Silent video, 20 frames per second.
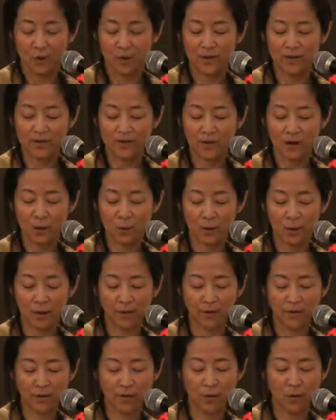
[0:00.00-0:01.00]
We saw
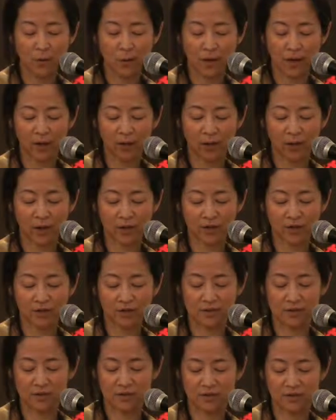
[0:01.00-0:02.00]
wealthy white
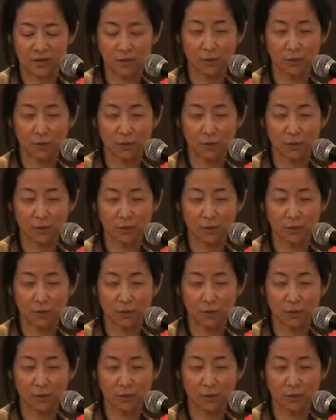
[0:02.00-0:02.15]
Russians